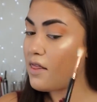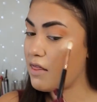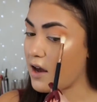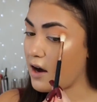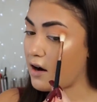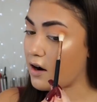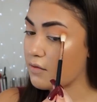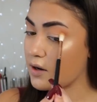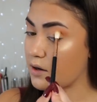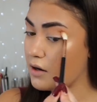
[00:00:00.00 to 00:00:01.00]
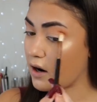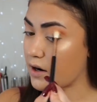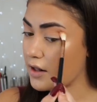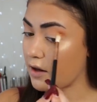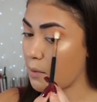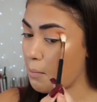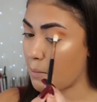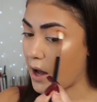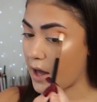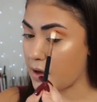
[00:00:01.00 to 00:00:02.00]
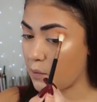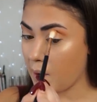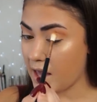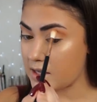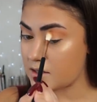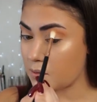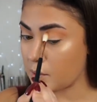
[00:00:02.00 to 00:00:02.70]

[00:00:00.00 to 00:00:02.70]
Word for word: that are regarding my weight,